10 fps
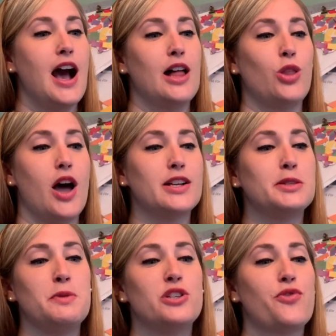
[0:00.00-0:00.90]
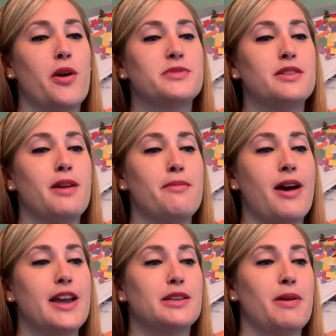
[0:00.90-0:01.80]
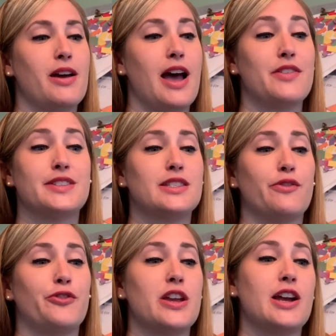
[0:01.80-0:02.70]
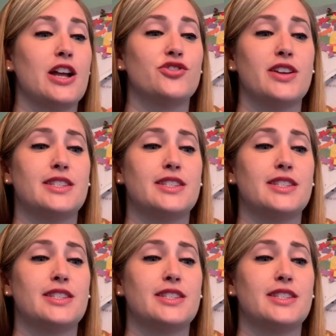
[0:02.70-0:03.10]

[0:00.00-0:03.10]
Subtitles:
A long speech forms in my mind about how this is a free country.